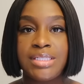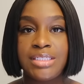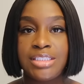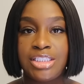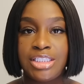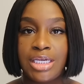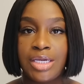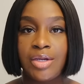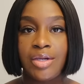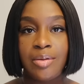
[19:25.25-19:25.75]
the
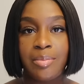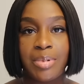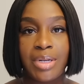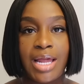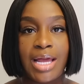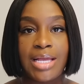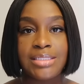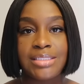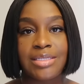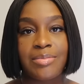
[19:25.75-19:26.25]
Cherry
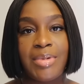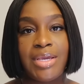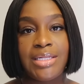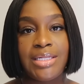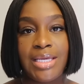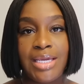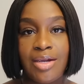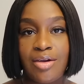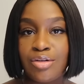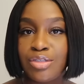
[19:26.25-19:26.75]
Blossom at
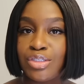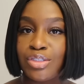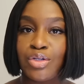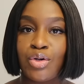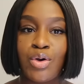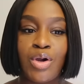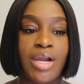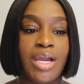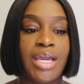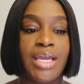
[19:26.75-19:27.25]
the hair
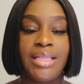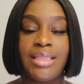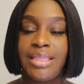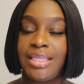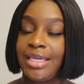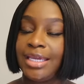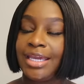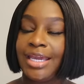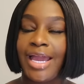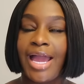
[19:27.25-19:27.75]
store and
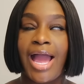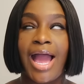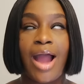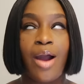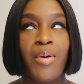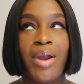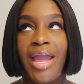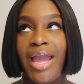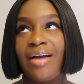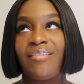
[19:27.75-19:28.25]
then
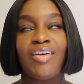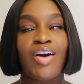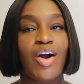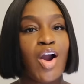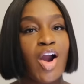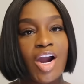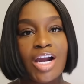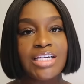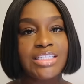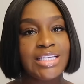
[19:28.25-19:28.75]
I would have a
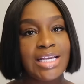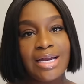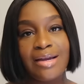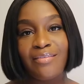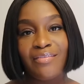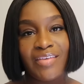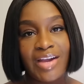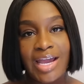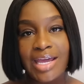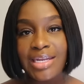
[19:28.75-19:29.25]
hard
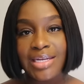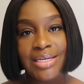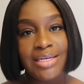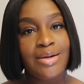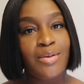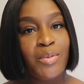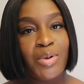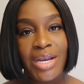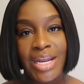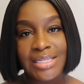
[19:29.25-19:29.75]
time finding
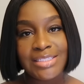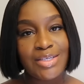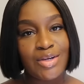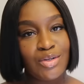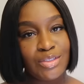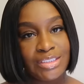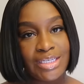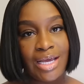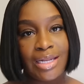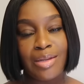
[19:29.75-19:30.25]
them when I
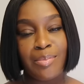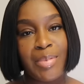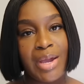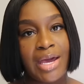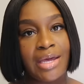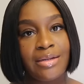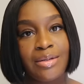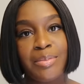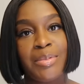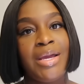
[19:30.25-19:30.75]
told y'all
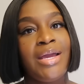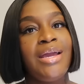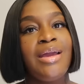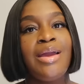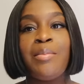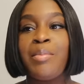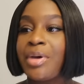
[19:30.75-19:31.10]
about them